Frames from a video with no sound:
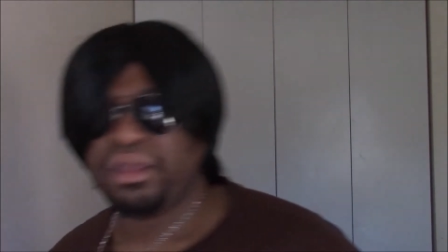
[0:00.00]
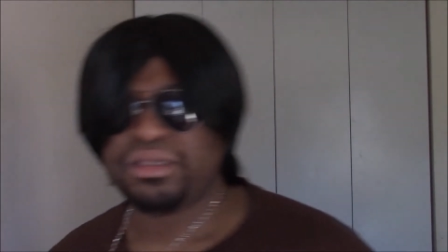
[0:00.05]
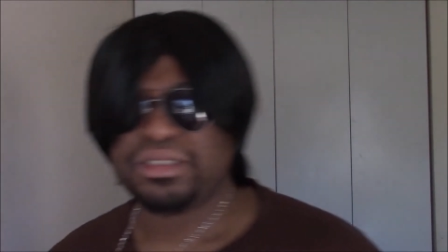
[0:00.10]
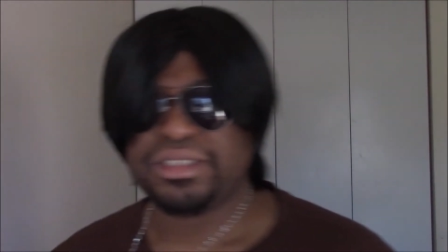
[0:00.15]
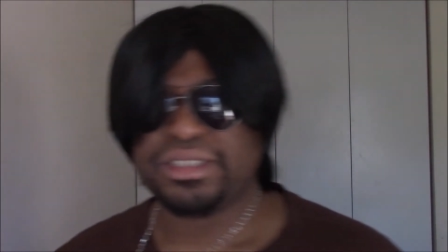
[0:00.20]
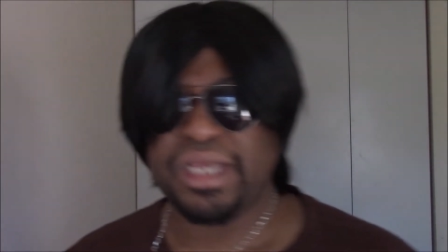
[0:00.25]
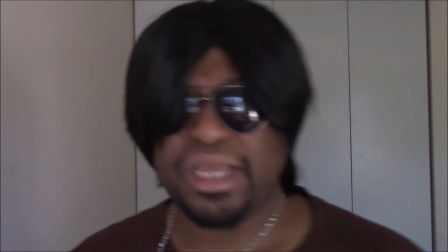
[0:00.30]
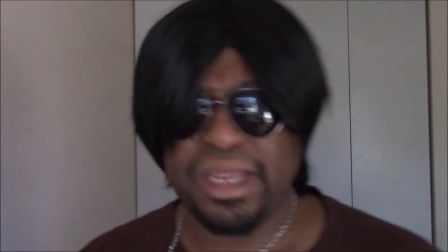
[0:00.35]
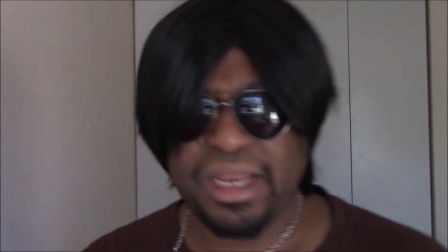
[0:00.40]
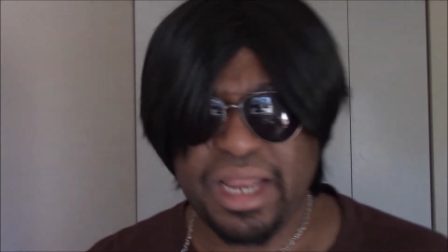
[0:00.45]

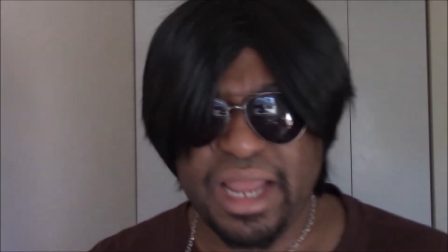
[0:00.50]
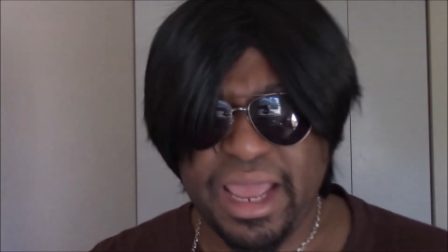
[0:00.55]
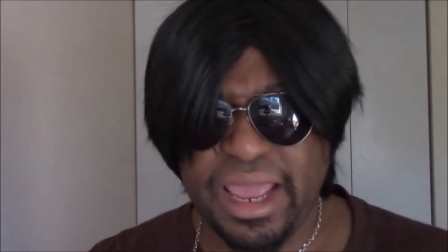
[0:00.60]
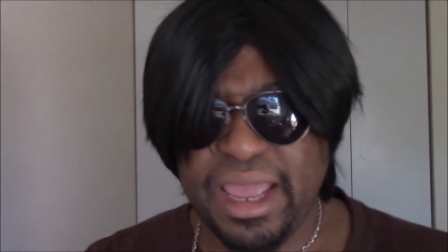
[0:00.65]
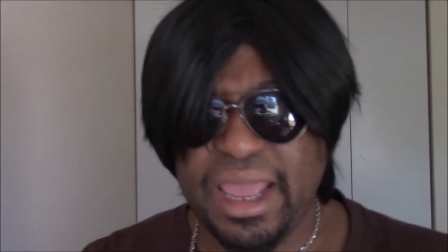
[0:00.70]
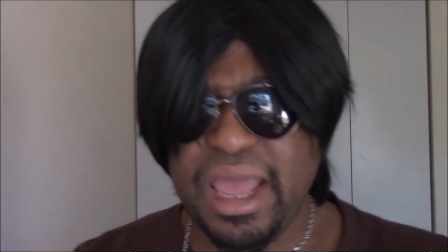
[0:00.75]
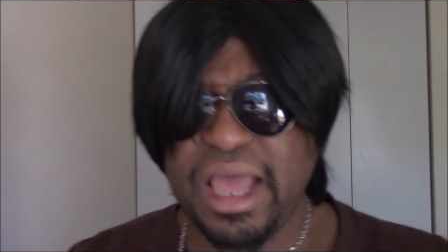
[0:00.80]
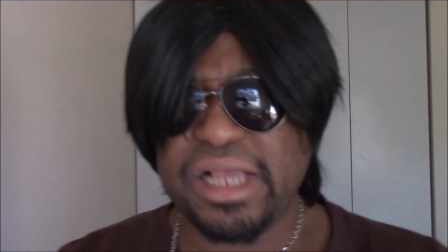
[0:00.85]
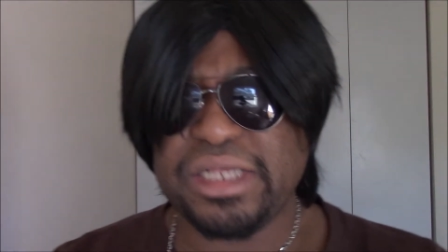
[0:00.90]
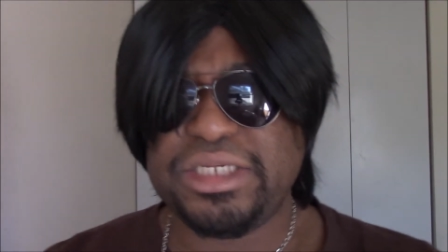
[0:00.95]
seems like
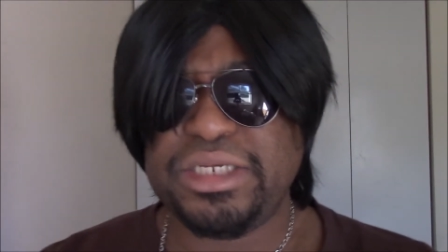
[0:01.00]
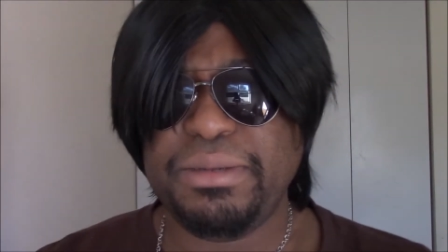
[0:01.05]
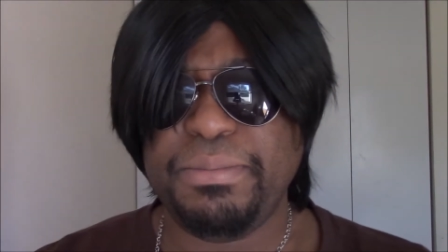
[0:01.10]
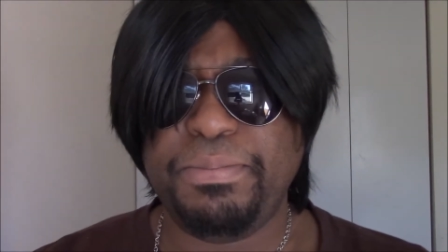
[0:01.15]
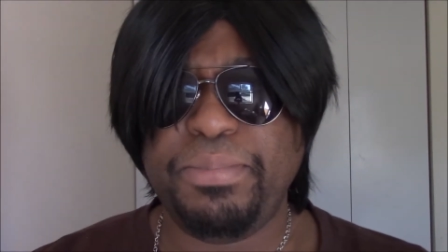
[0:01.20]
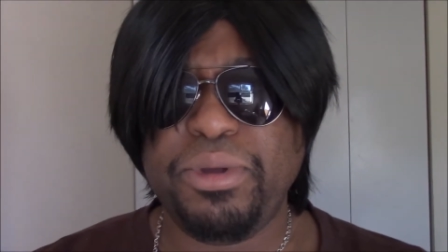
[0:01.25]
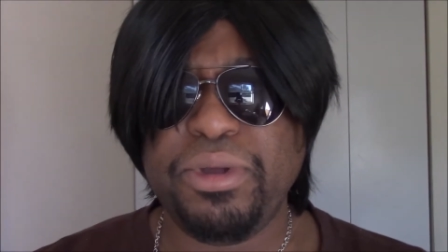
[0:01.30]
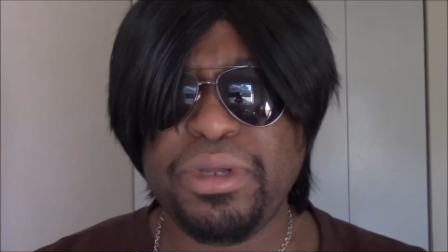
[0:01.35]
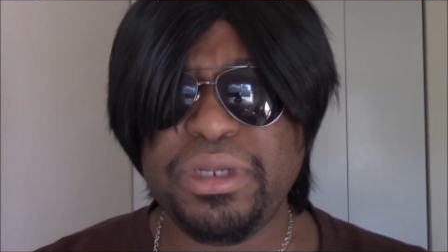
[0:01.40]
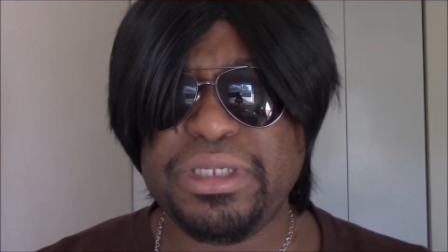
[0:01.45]
I should
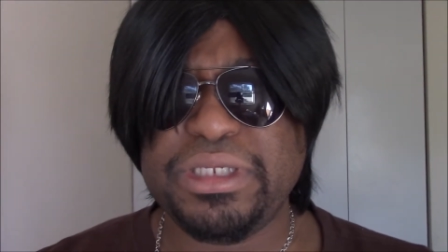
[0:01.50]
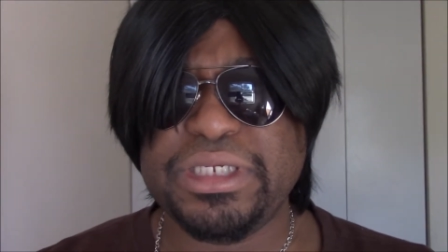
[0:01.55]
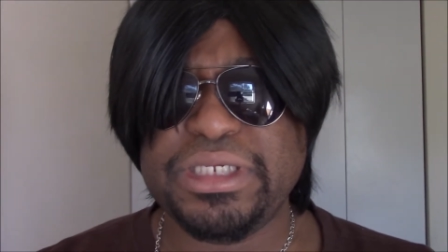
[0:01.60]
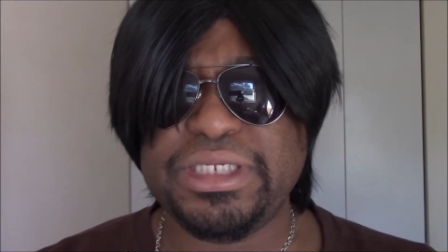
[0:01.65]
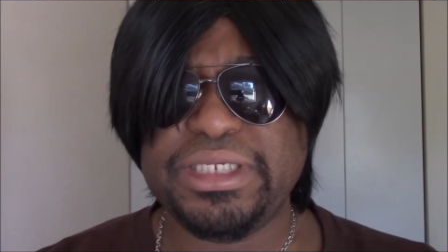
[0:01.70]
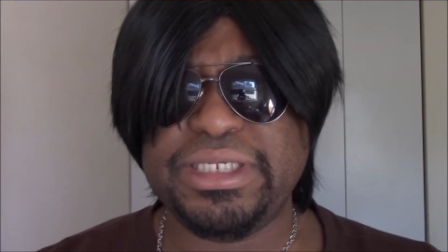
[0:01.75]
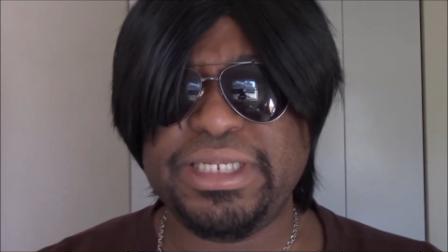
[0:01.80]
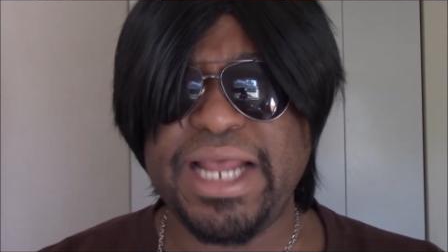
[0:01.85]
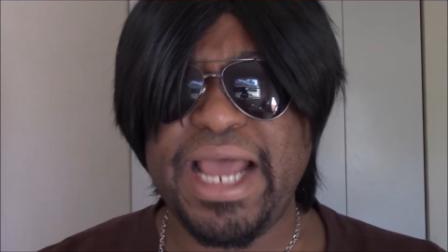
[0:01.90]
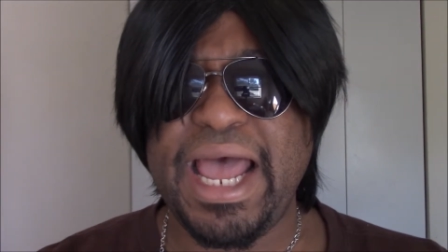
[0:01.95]
put this
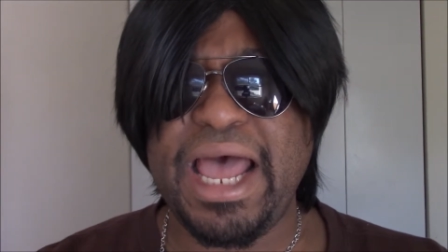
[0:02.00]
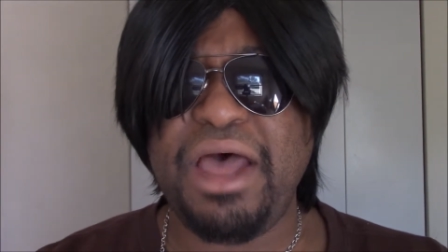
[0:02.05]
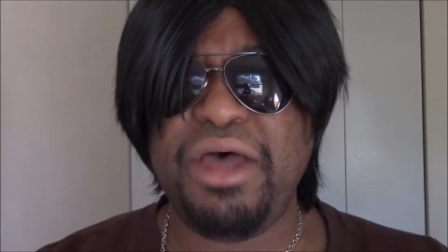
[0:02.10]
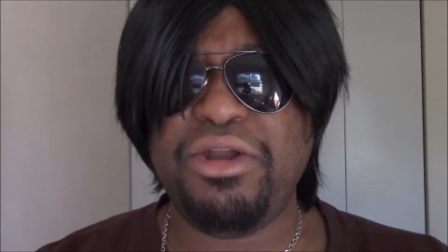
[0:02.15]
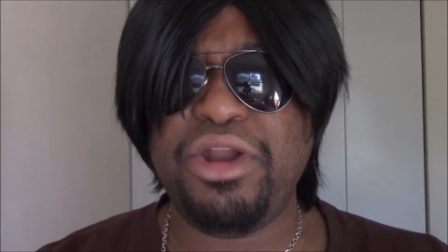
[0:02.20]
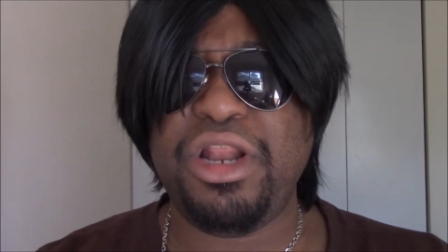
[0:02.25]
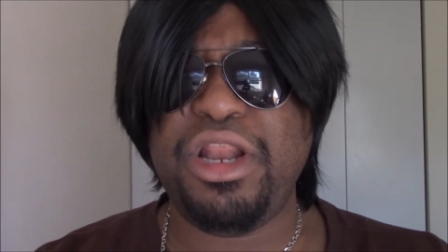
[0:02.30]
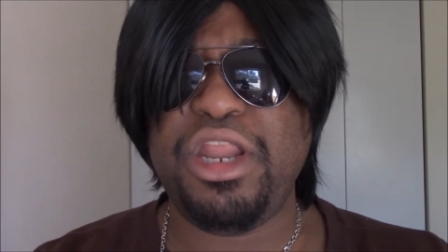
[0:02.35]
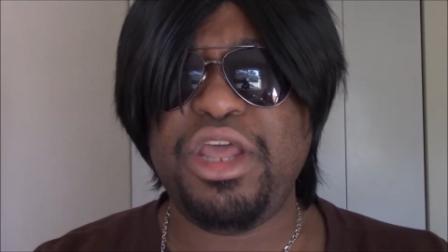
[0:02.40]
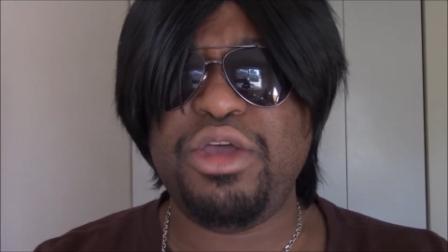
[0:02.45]
down
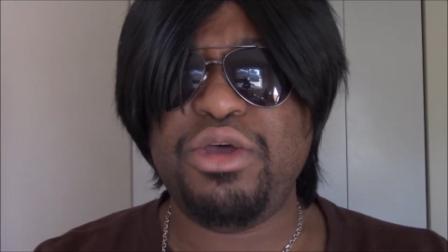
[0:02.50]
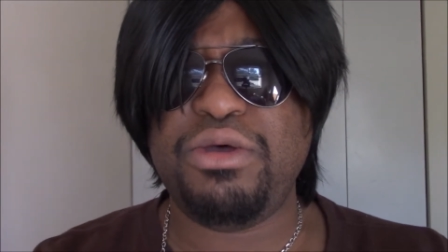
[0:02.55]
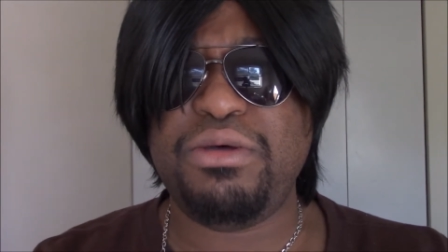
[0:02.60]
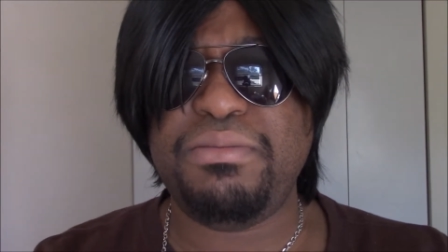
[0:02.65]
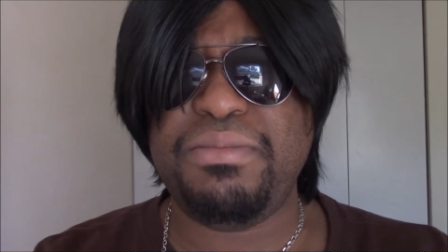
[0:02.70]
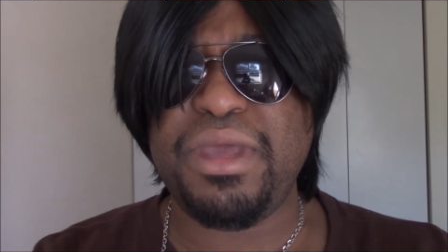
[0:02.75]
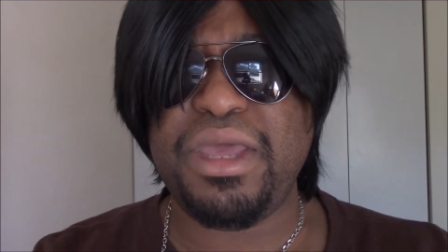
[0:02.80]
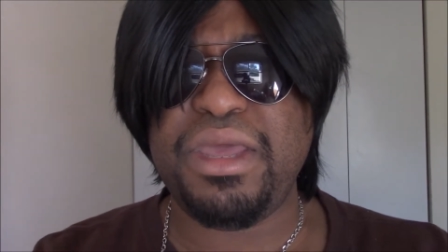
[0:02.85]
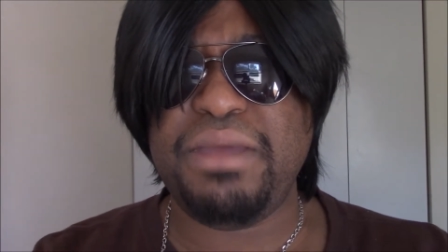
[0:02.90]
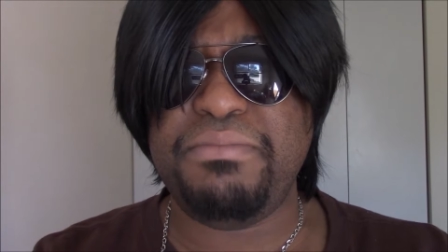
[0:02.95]
a little
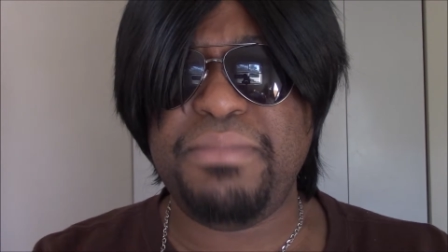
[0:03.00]
bit,